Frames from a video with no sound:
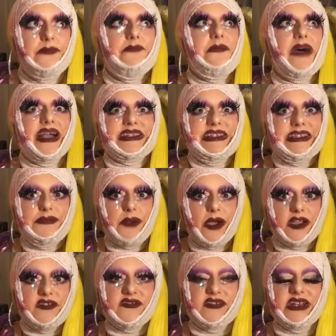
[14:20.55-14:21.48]
Matty
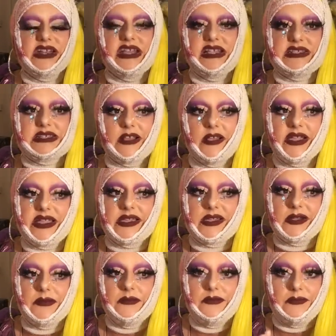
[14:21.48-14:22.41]
Bovan is like
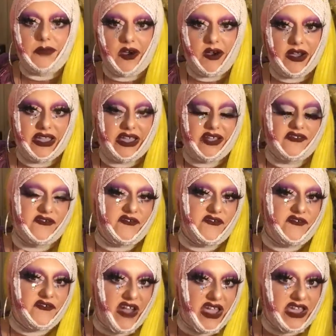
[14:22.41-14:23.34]
my
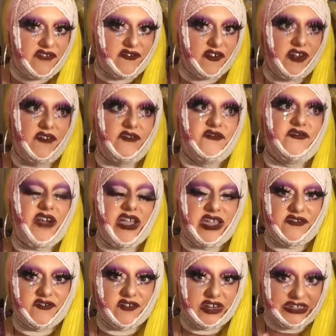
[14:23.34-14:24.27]
favourite,
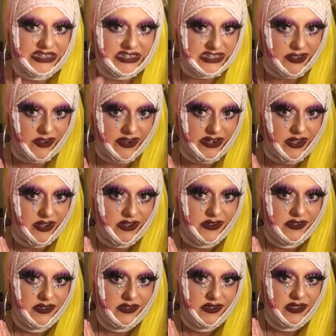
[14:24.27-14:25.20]
favourite designer.
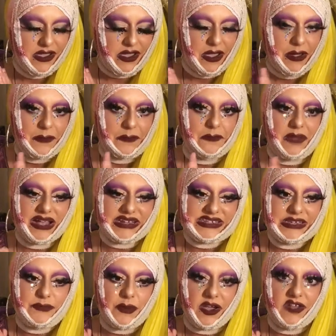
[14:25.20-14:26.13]

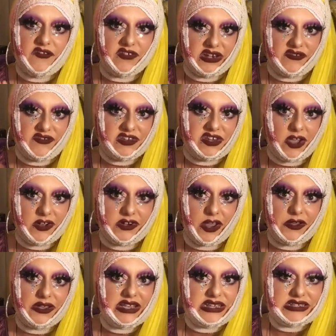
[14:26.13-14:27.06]
Matty Bovan, if you don't
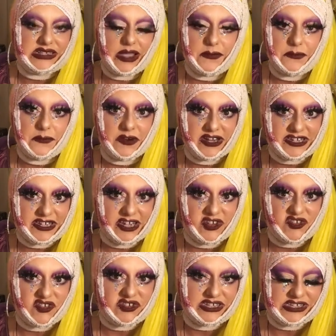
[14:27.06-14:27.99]
know, he's a
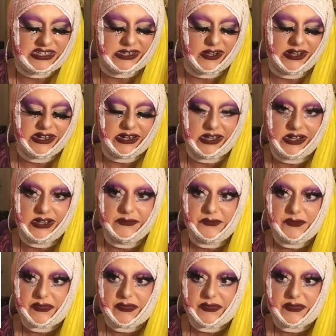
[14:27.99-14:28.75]
British designer.